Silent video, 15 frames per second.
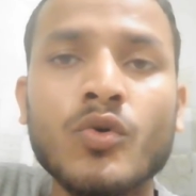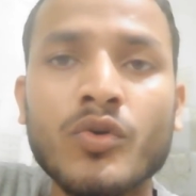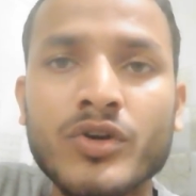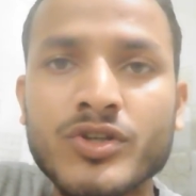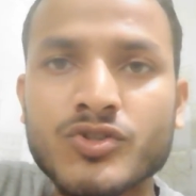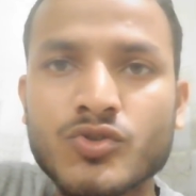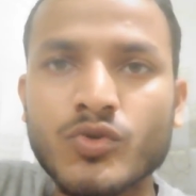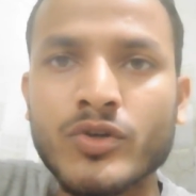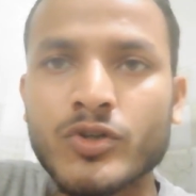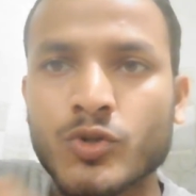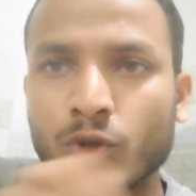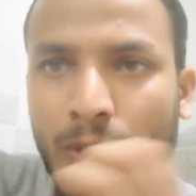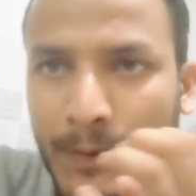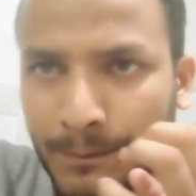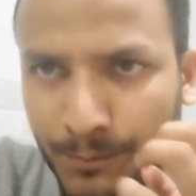who is going
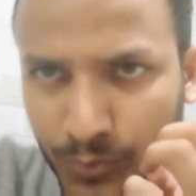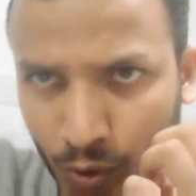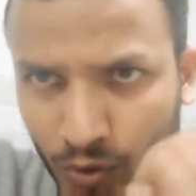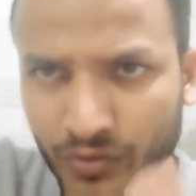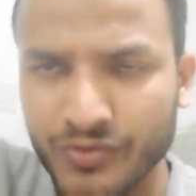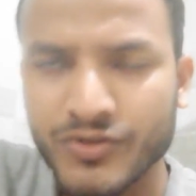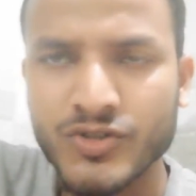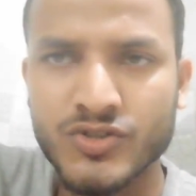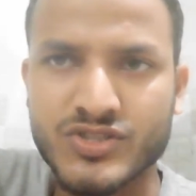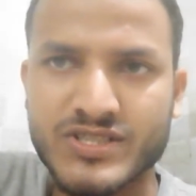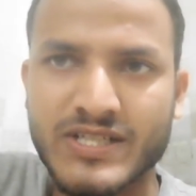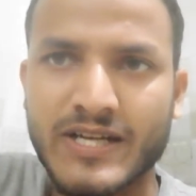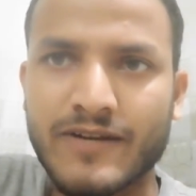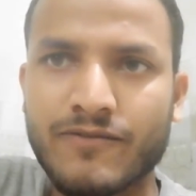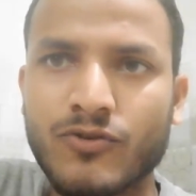to improve
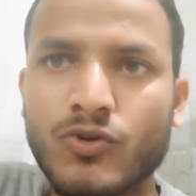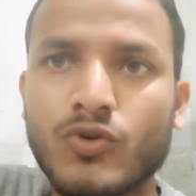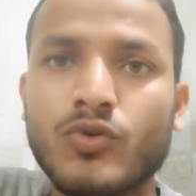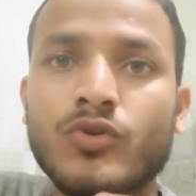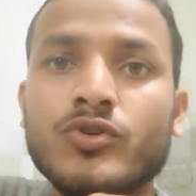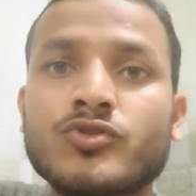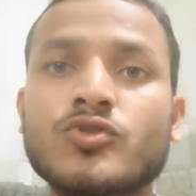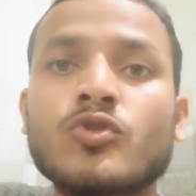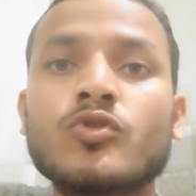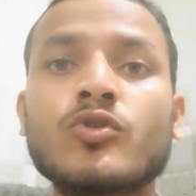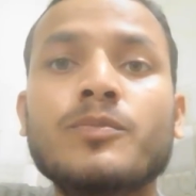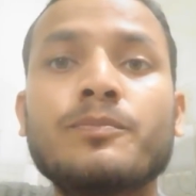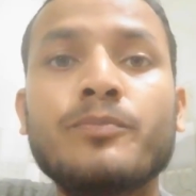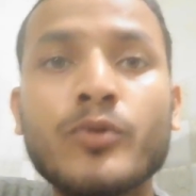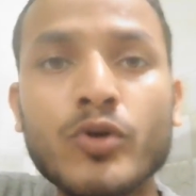yourself, who is going
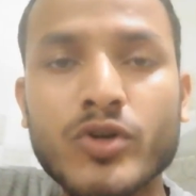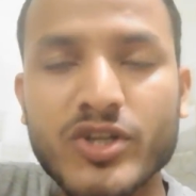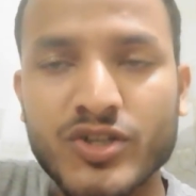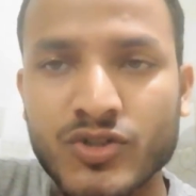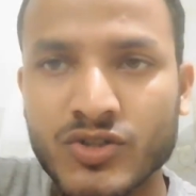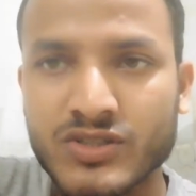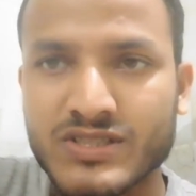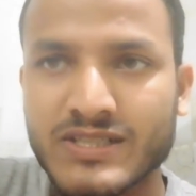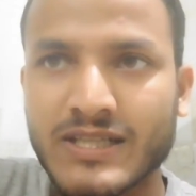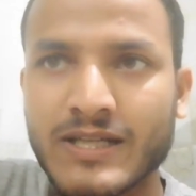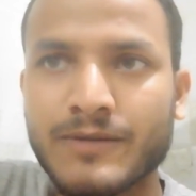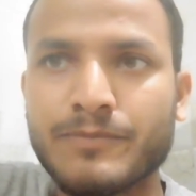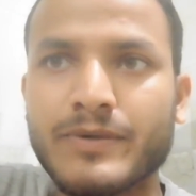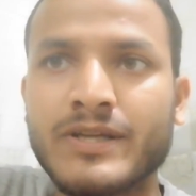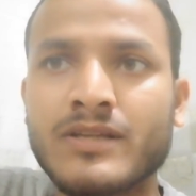to put
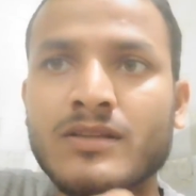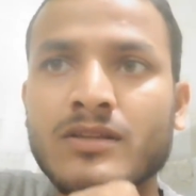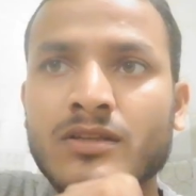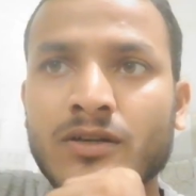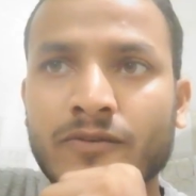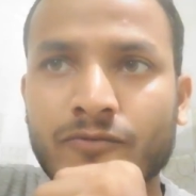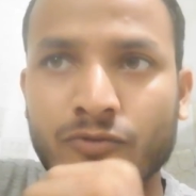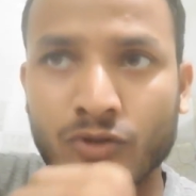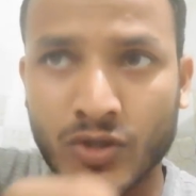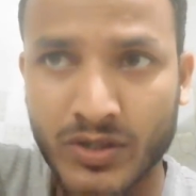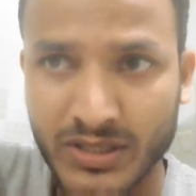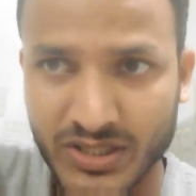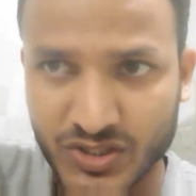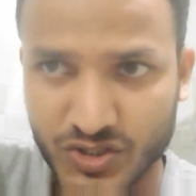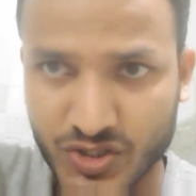yourself in the
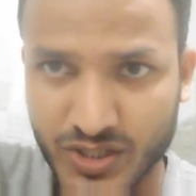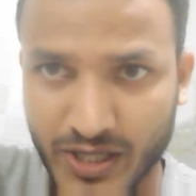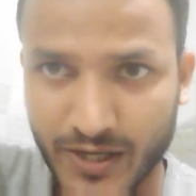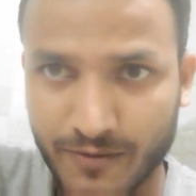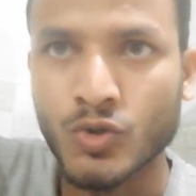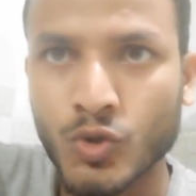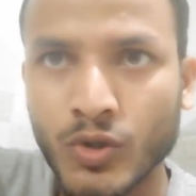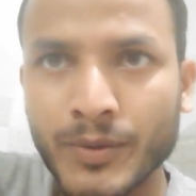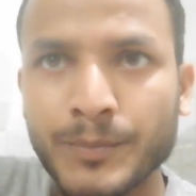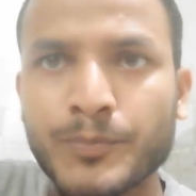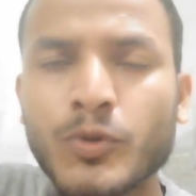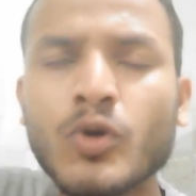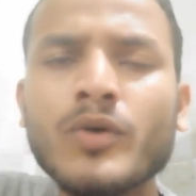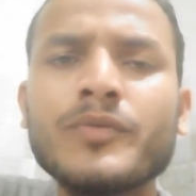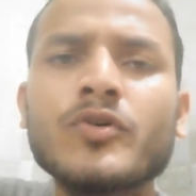forwarding step to
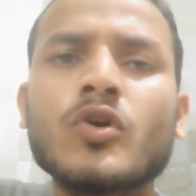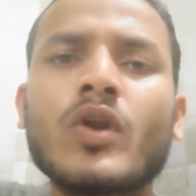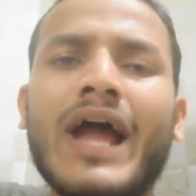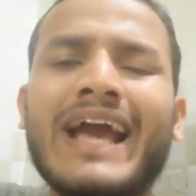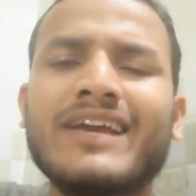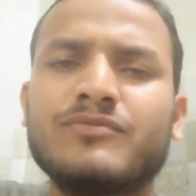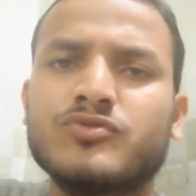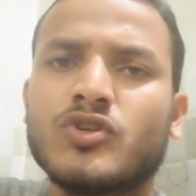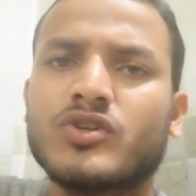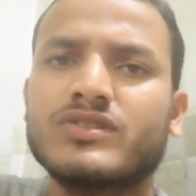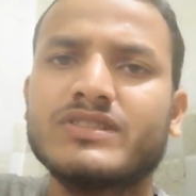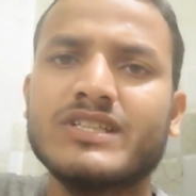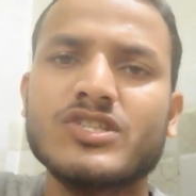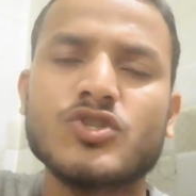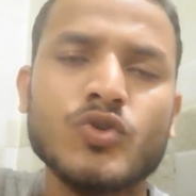improve your life
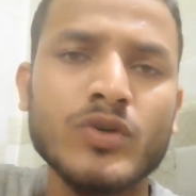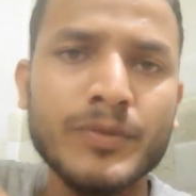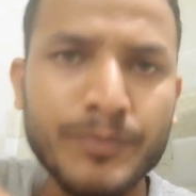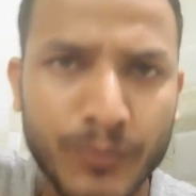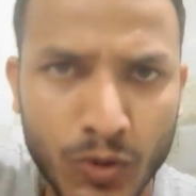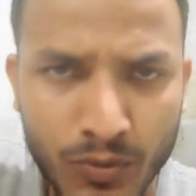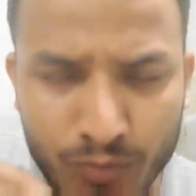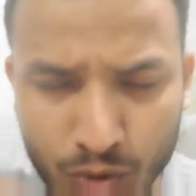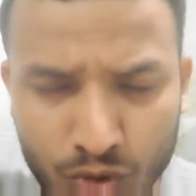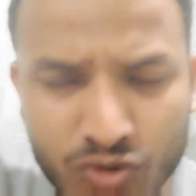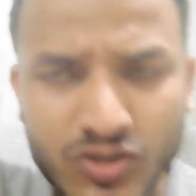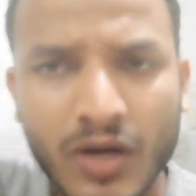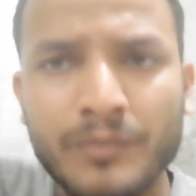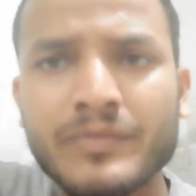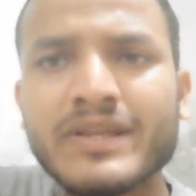success, to improve, do
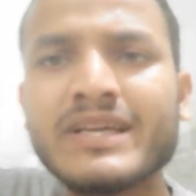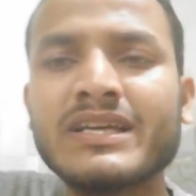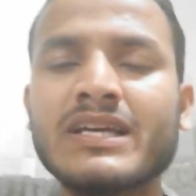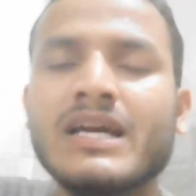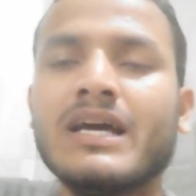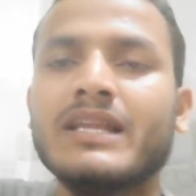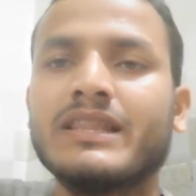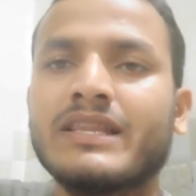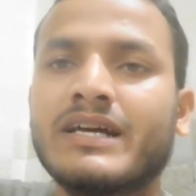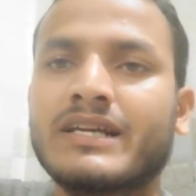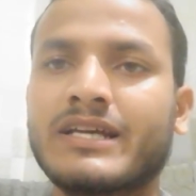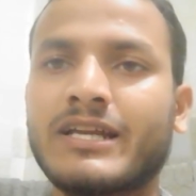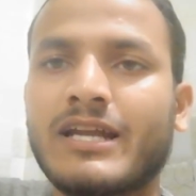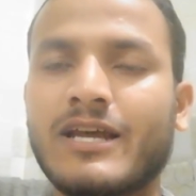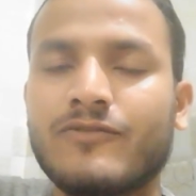something that
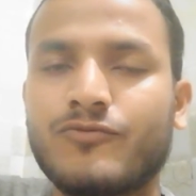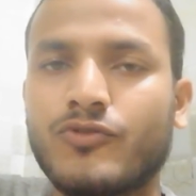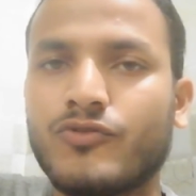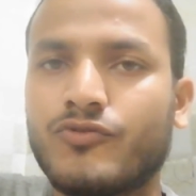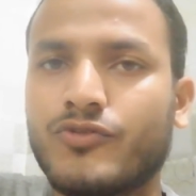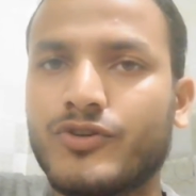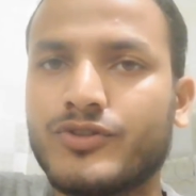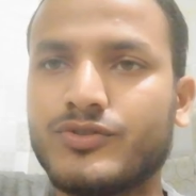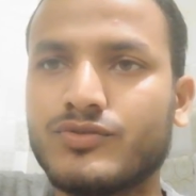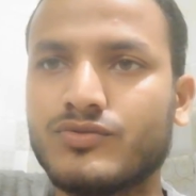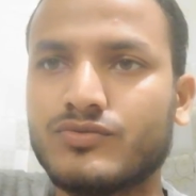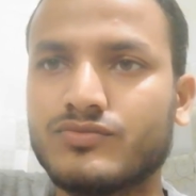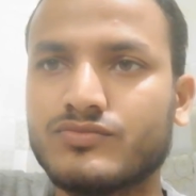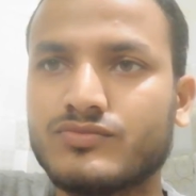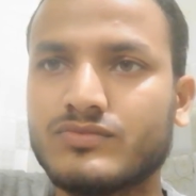can helpful for you.
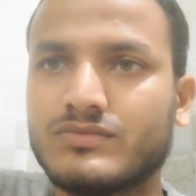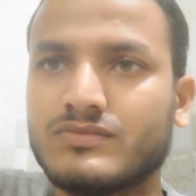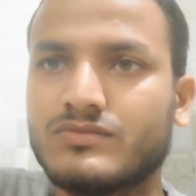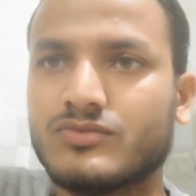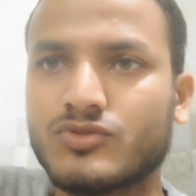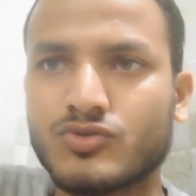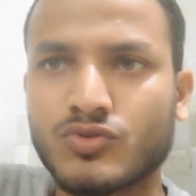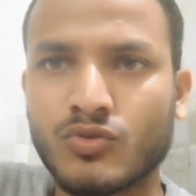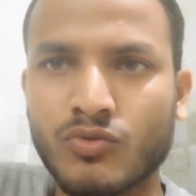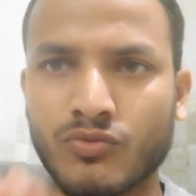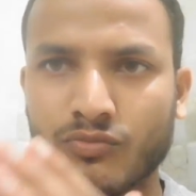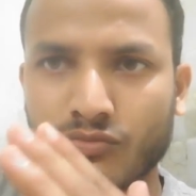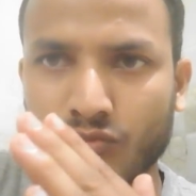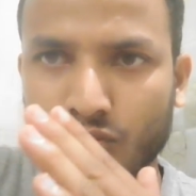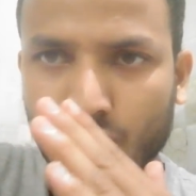So
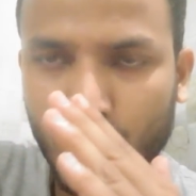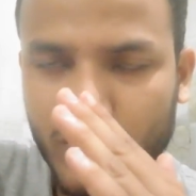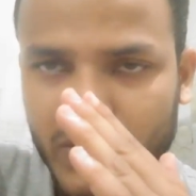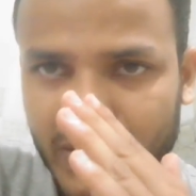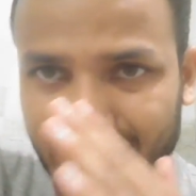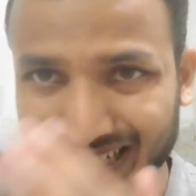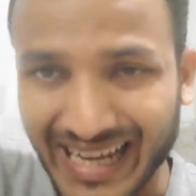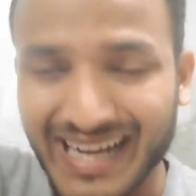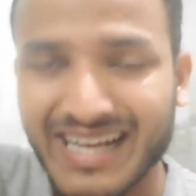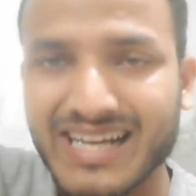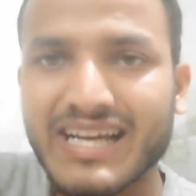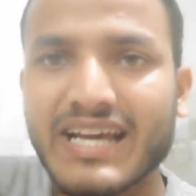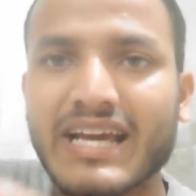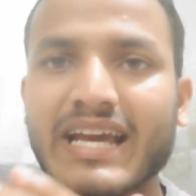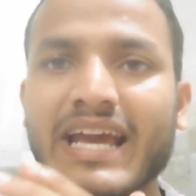take
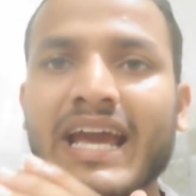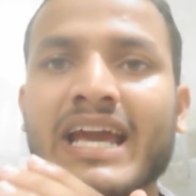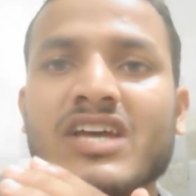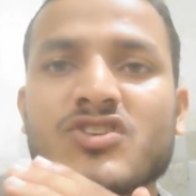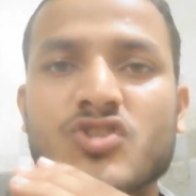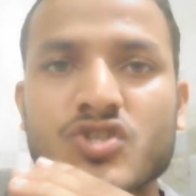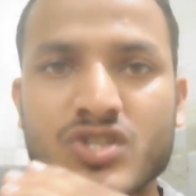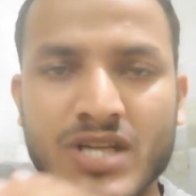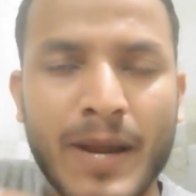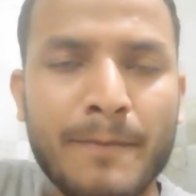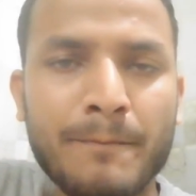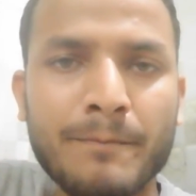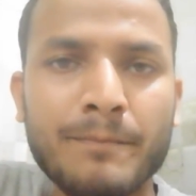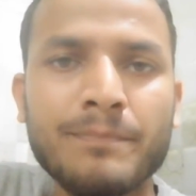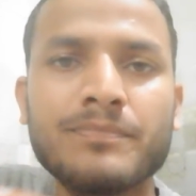a step
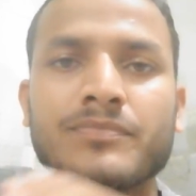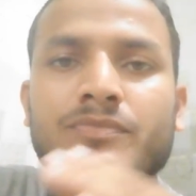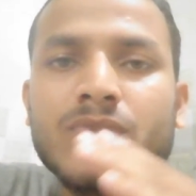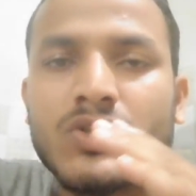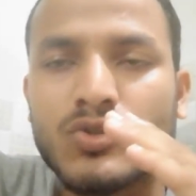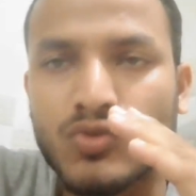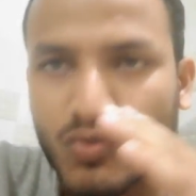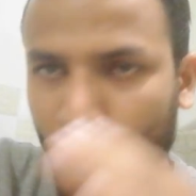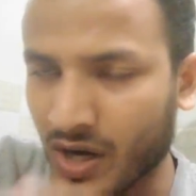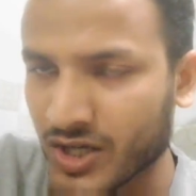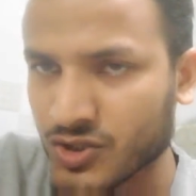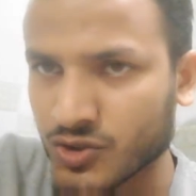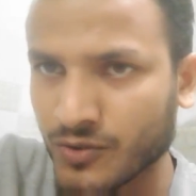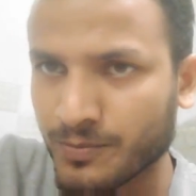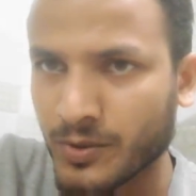
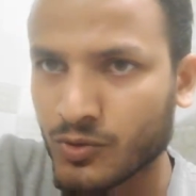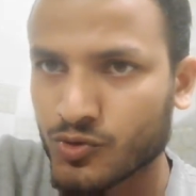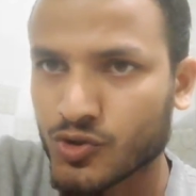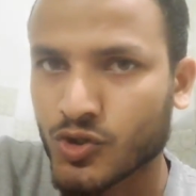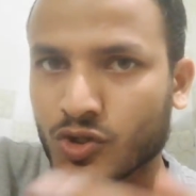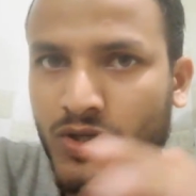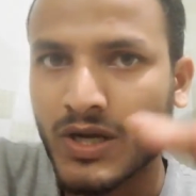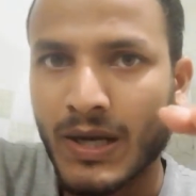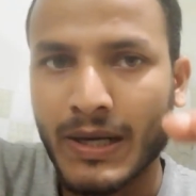towards your future,